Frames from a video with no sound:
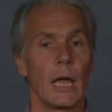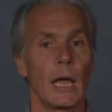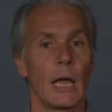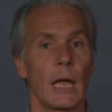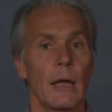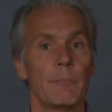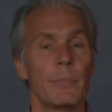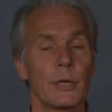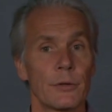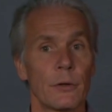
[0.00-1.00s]

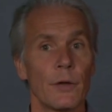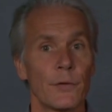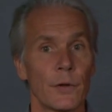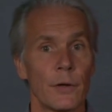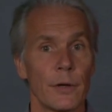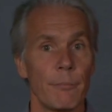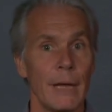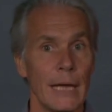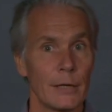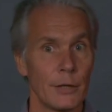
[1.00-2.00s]
but you're also going to
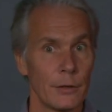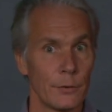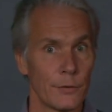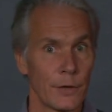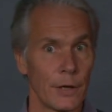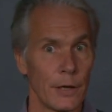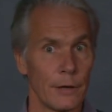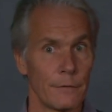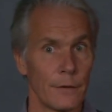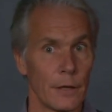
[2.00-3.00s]
make notes
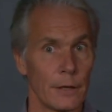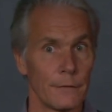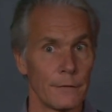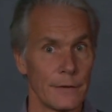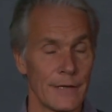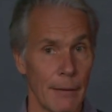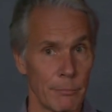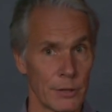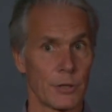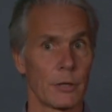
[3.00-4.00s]
of
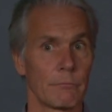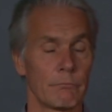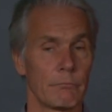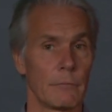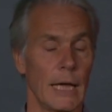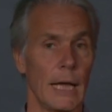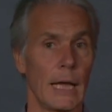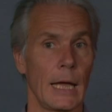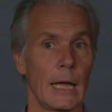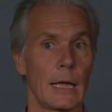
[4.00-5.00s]
temperature
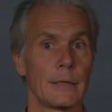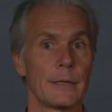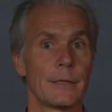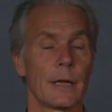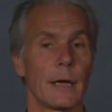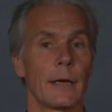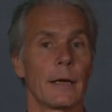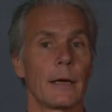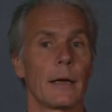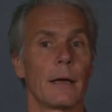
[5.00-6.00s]
and
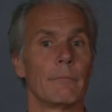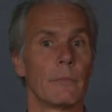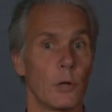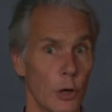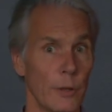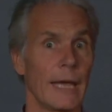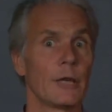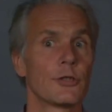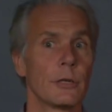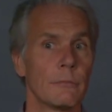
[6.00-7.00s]

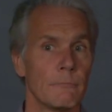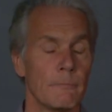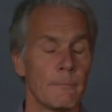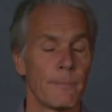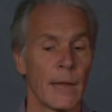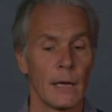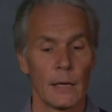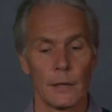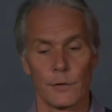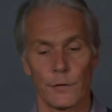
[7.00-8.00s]
location.
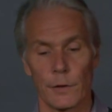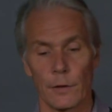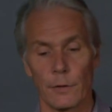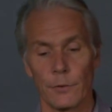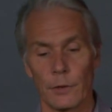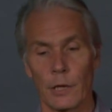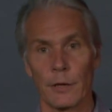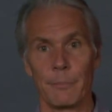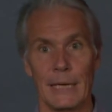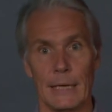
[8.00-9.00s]
So you're
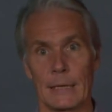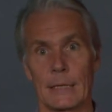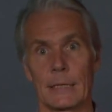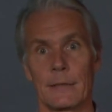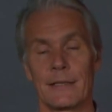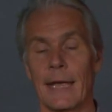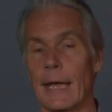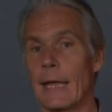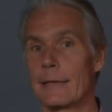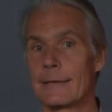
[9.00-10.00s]
going to pick
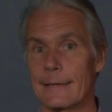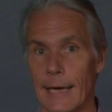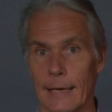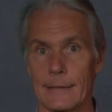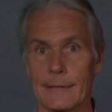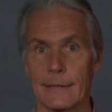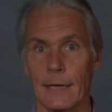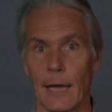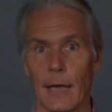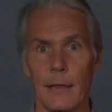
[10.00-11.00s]
10 sites
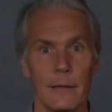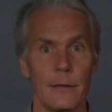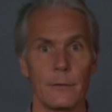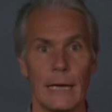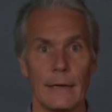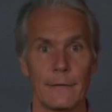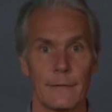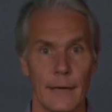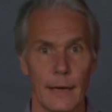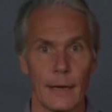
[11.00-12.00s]
in the
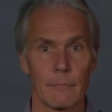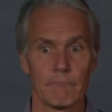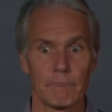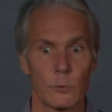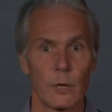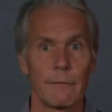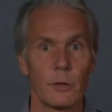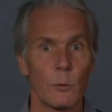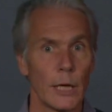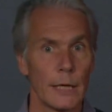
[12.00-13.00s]
US,
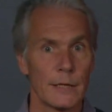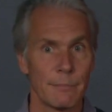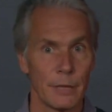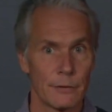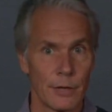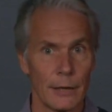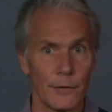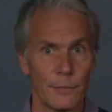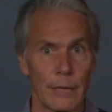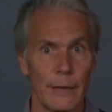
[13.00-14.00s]
wherever you want, but try
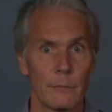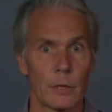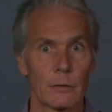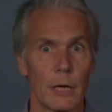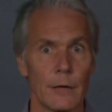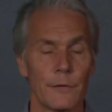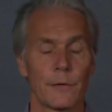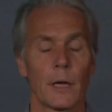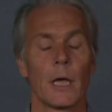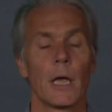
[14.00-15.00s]
to spread them across,